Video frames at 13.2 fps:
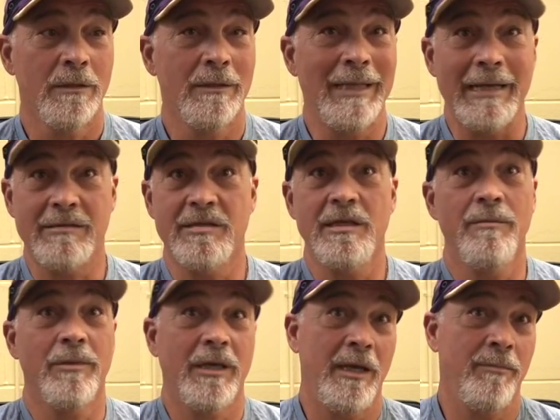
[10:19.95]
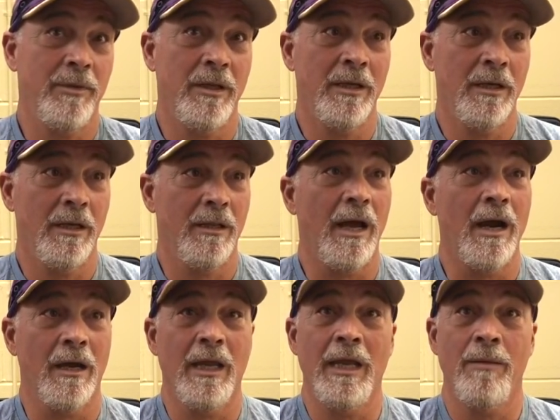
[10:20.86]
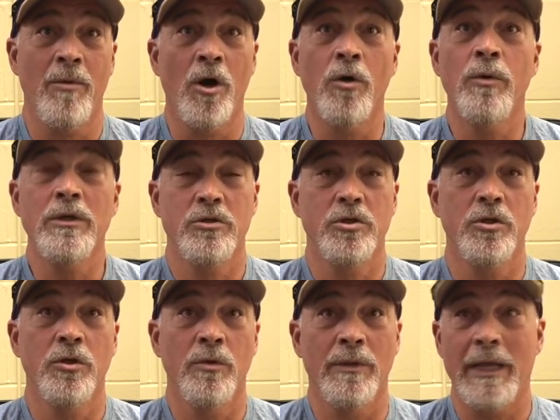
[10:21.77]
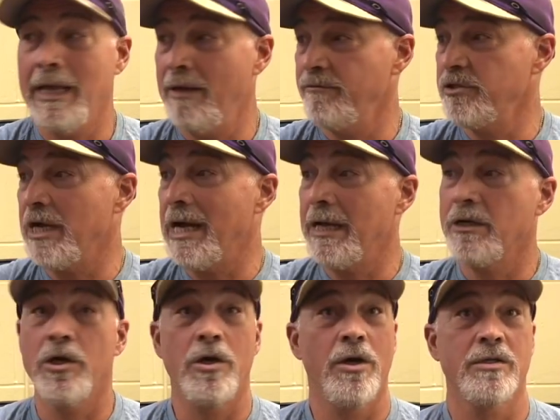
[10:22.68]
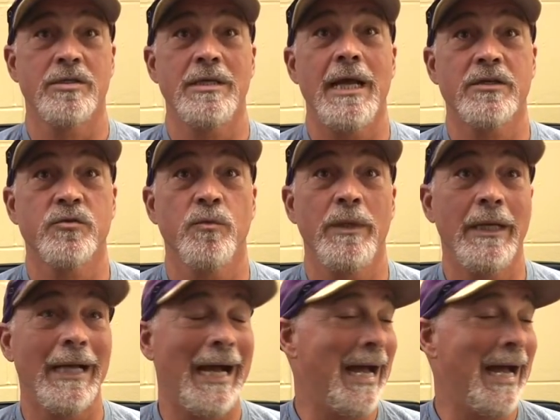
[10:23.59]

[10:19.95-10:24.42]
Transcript: that team came into our game 0-2. They have John Curtis next week.